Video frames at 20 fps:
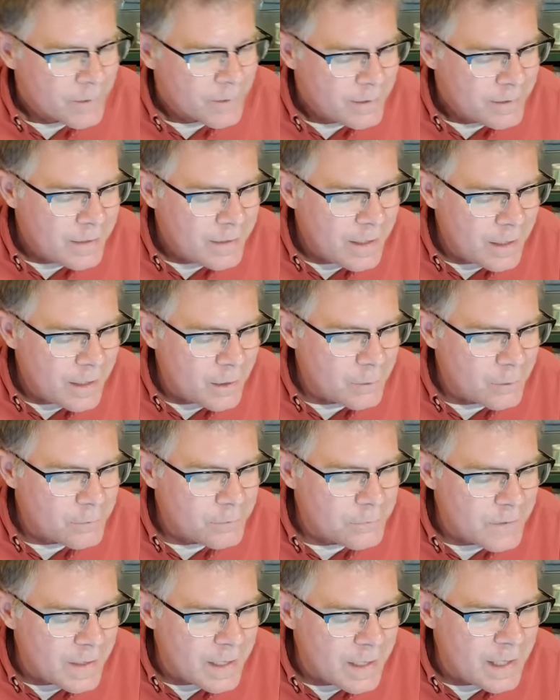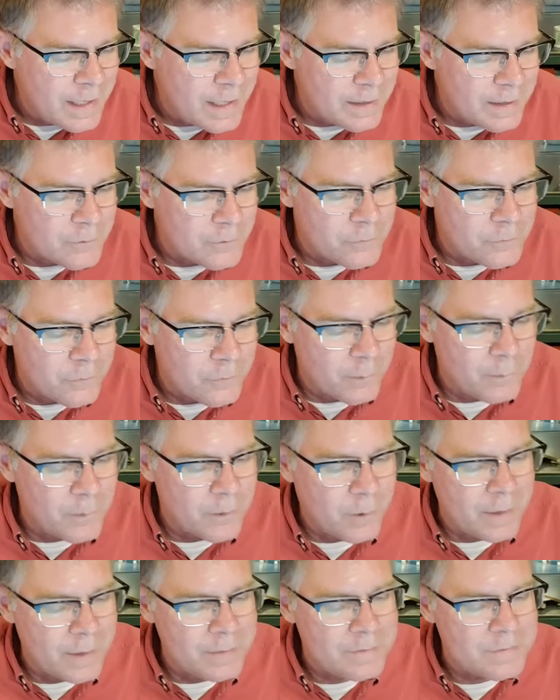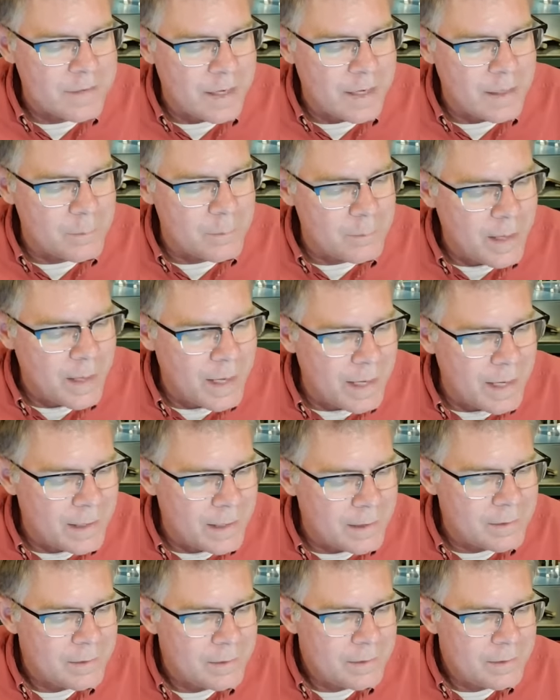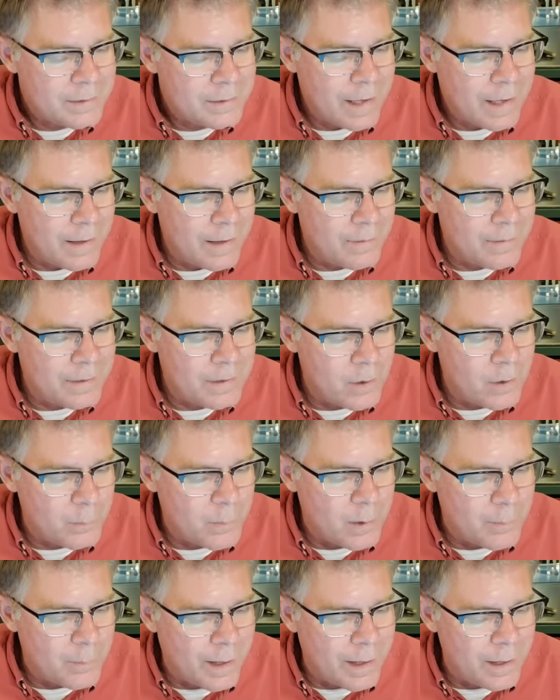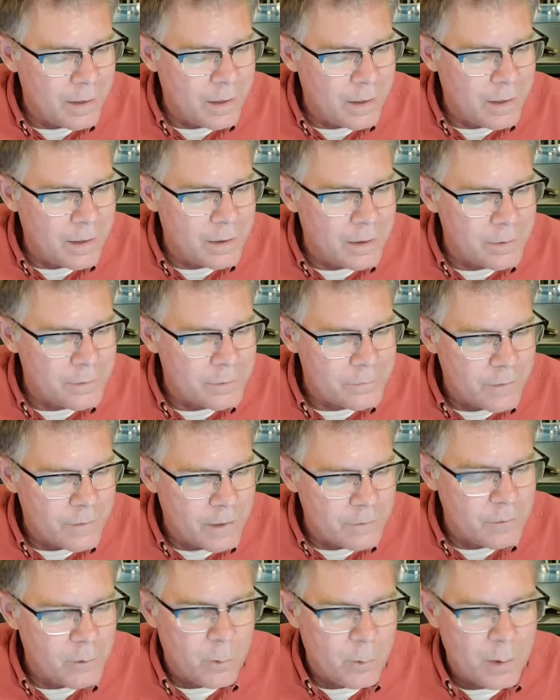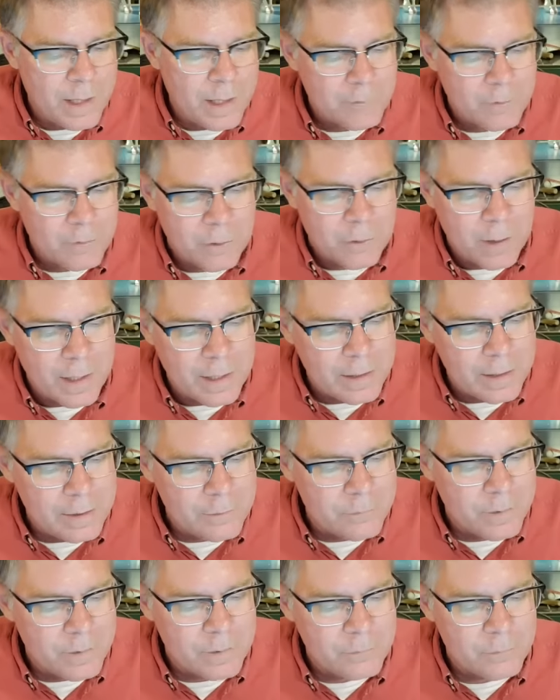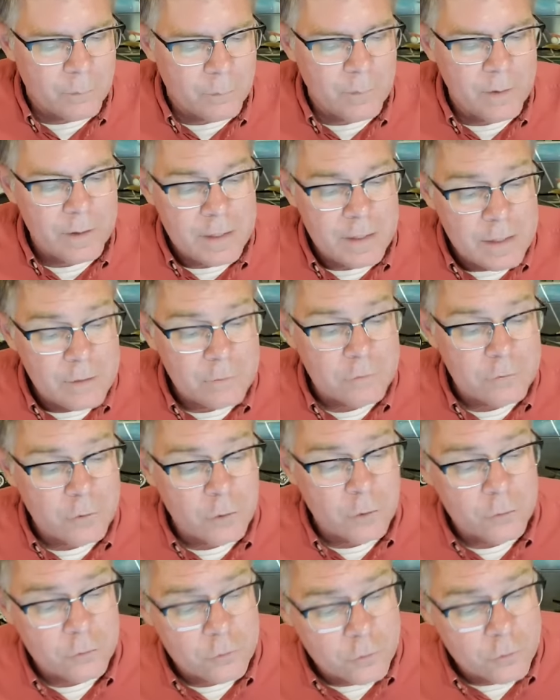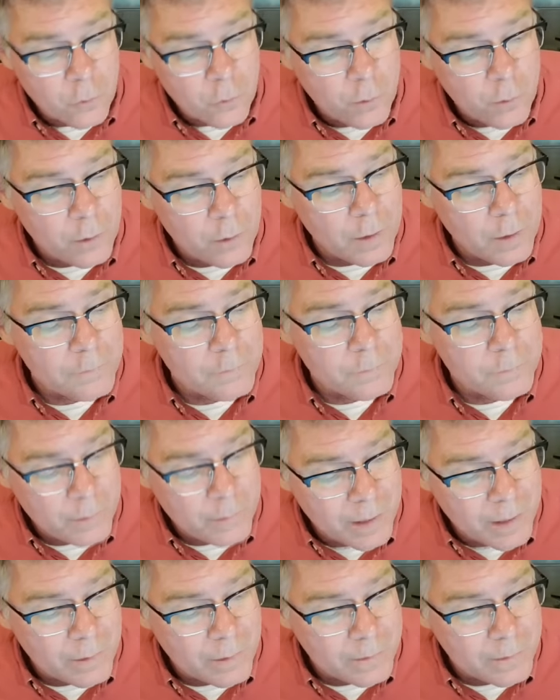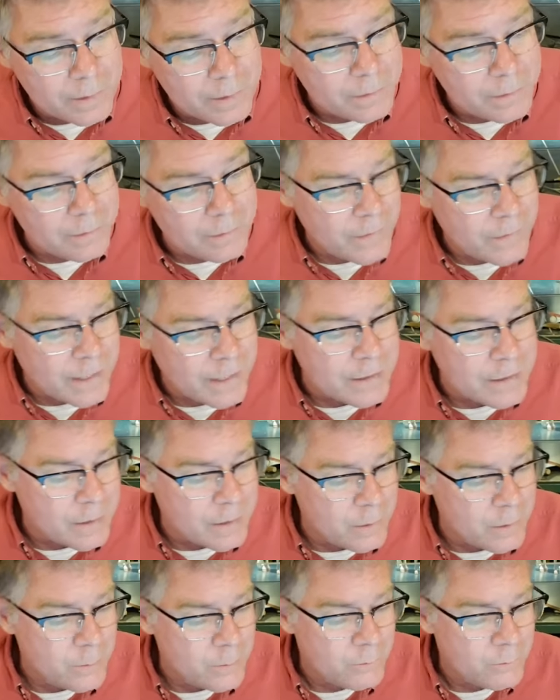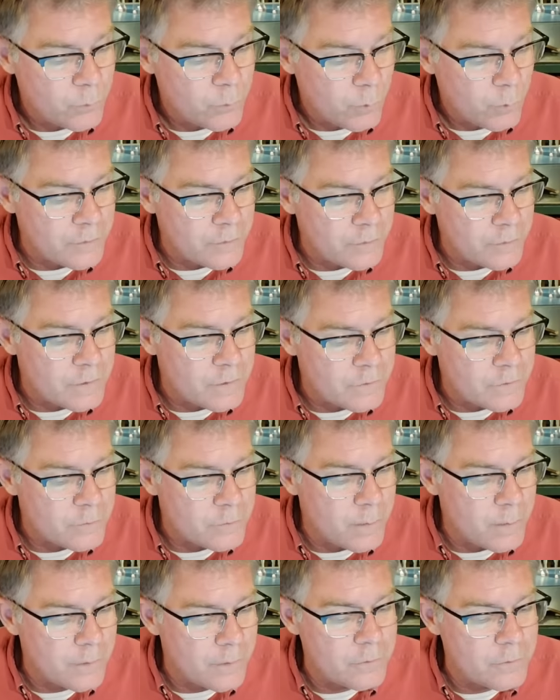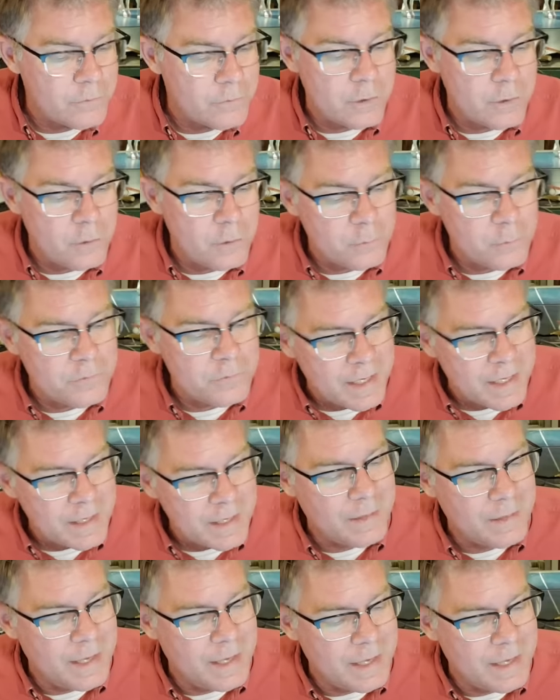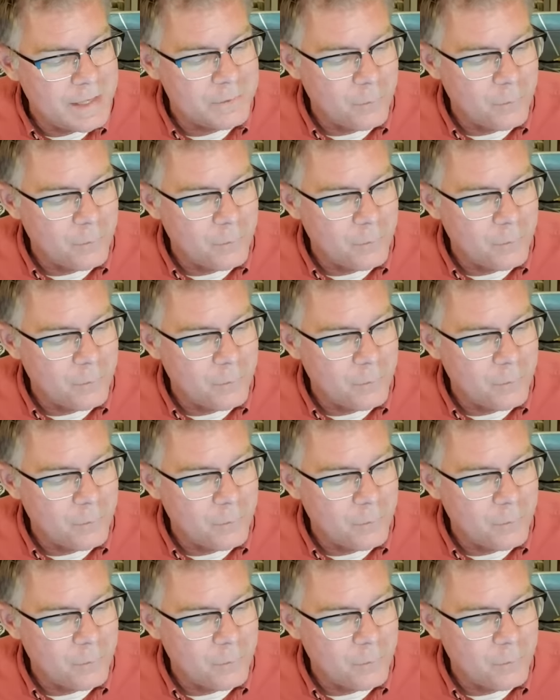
Neil V is from the great state of Maine. Calioma, my love. Everyone have a great evening from the eastern shore of Maryland. Thank you. Rusty Smith is in New Zealand.